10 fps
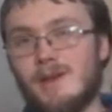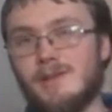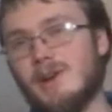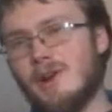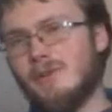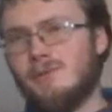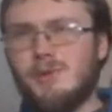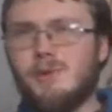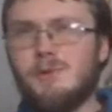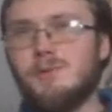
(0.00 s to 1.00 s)
There are a
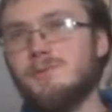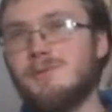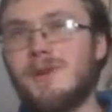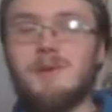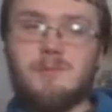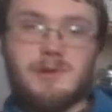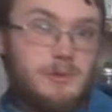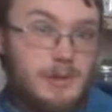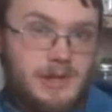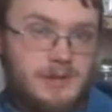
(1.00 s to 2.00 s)
few
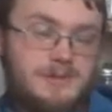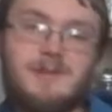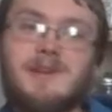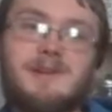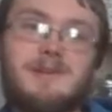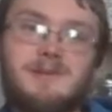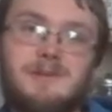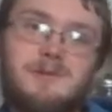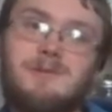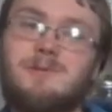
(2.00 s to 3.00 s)
in-between
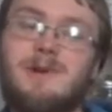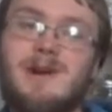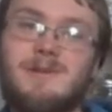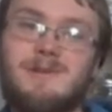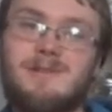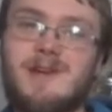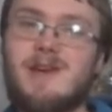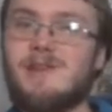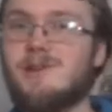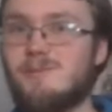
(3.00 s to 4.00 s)
things where I would say
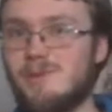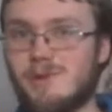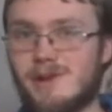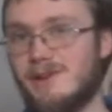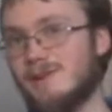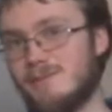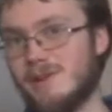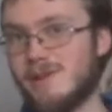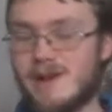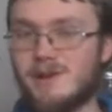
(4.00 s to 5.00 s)
they should be planted a
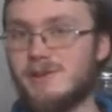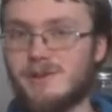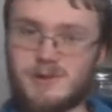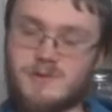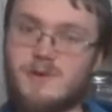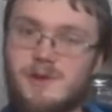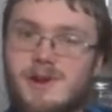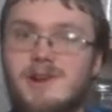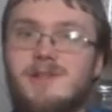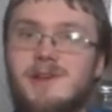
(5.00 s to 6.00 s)
bit later than the cold
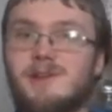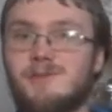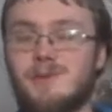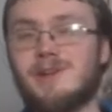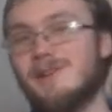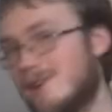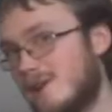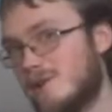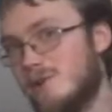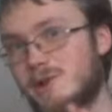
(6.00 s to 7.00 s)
hardy things, but can
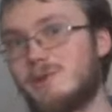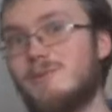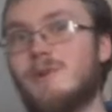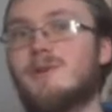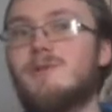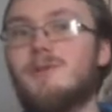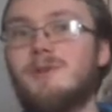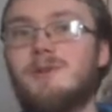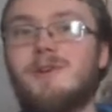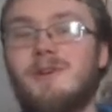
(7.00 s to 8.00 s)
take a little more
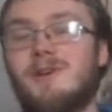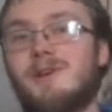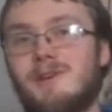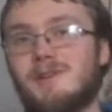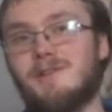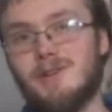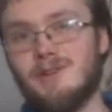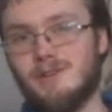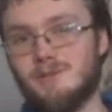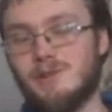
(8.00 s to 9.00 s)
cold than
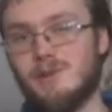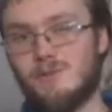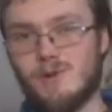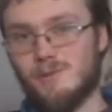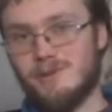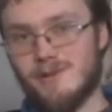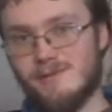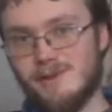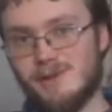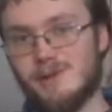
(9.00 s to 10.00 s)
the really
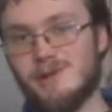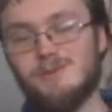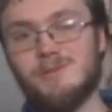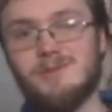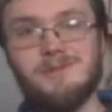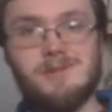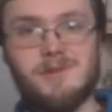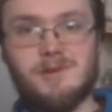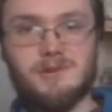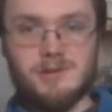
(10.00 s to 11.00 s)
warmth-loving legumes.
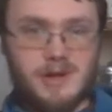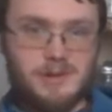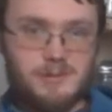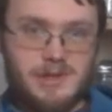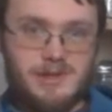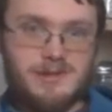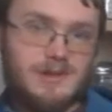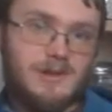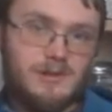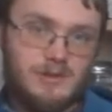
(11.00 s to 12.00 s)
Runner beans and
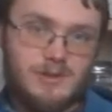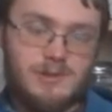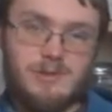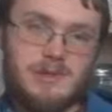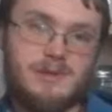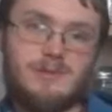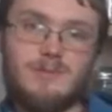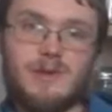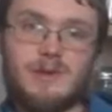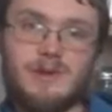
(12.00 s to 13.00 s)
adzuki beans would
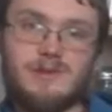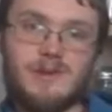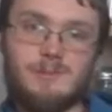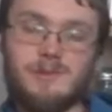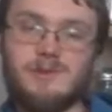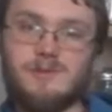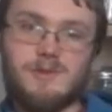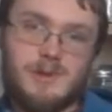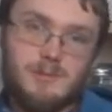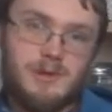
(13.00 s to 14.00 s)
be good examples of
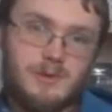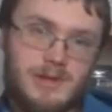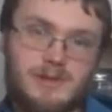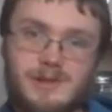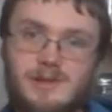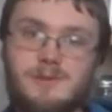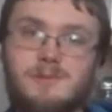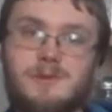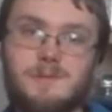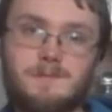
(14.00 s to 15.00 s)
in-between legumes.